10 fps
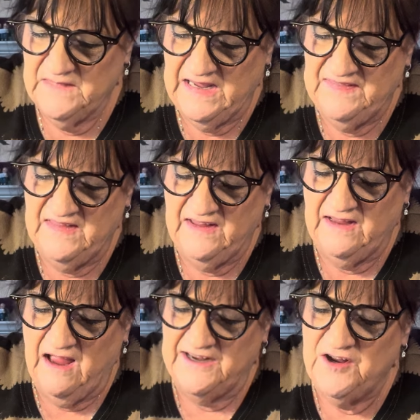And
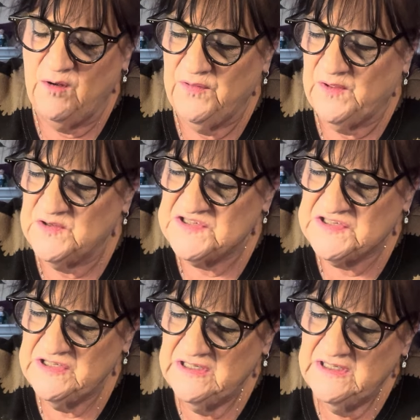I know
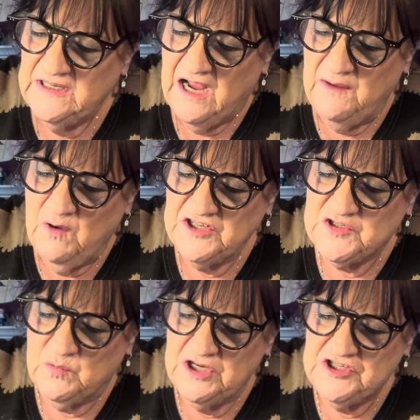those. I
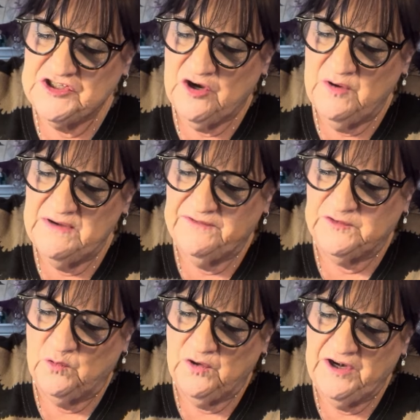watched one show in
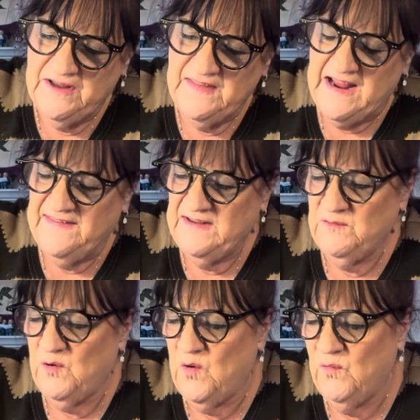Florida, and they
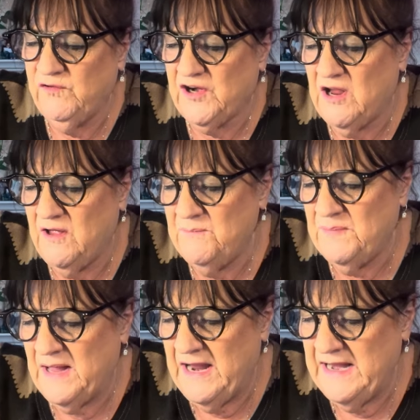were overcome
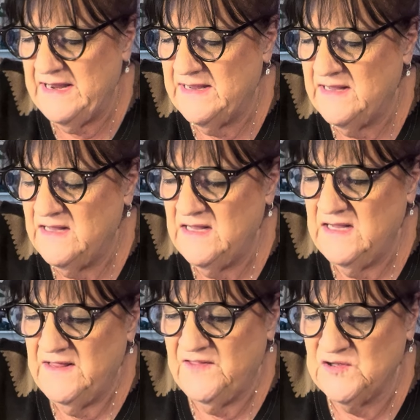by
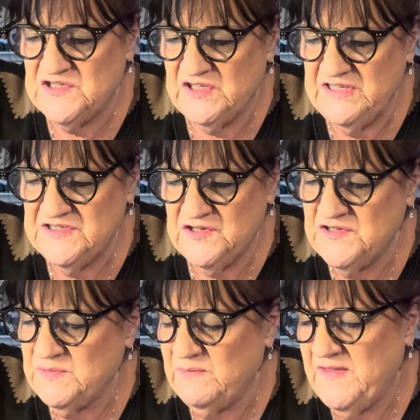those
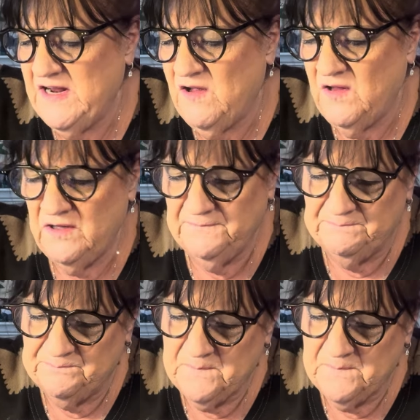lizards. What were they called?